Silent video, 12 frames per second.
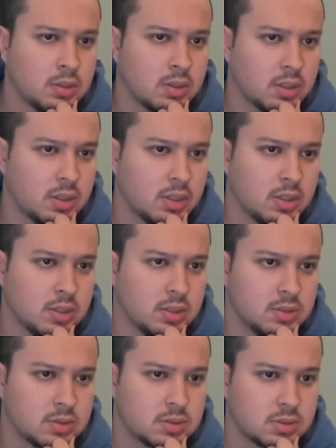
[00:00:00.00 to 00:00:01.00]

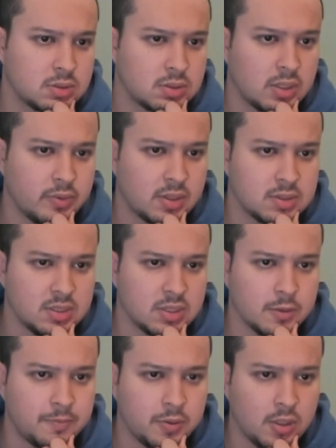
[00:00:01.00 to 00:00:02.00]
And now we can take
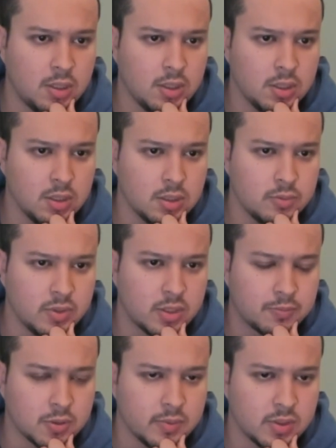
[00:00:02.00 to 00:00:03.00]
a pawn. We can
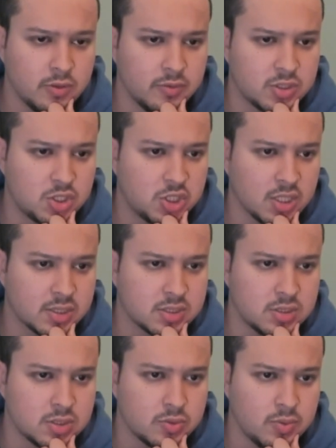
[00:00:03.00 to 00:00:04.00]
probably go with checks
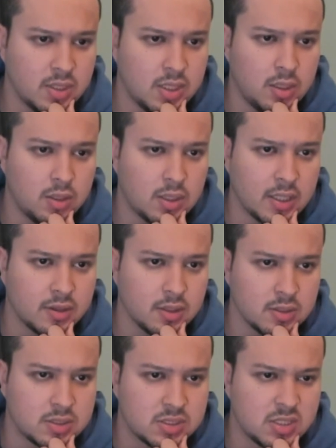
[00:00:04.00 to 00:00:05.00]
as well. I think
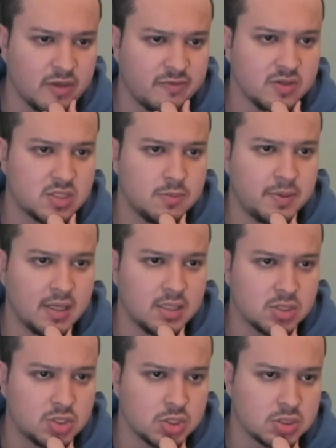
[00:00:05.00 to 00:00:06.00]
the safest bet
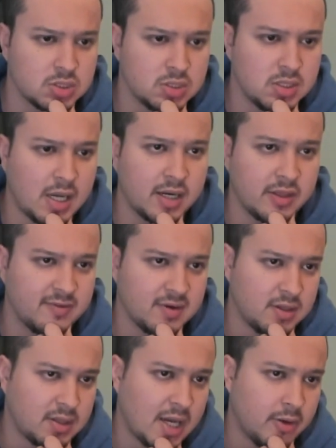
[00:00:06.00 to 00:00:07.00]
is just not even
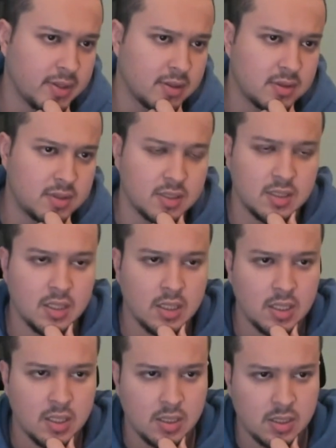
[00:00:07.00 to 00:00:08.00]
allowing
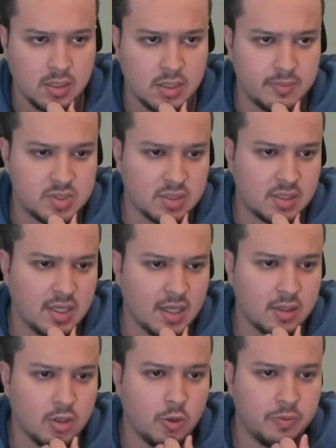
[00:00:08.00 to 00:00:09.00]
them to get
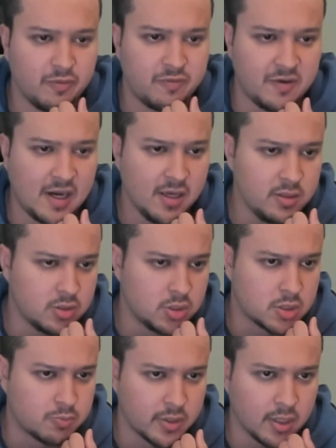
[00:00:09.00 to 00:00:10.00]
an open file and
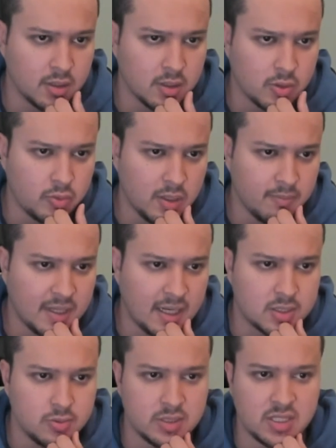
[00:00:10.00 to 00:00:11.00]
just bringing the queen back
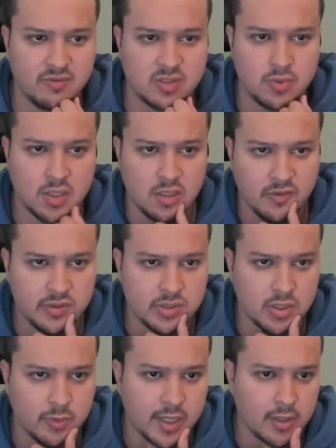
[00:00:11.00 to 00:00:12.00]
to a safe square.
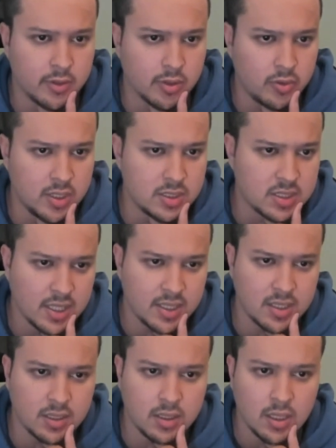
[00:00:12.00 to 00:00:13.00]
Obviously, right now the queen is hanging.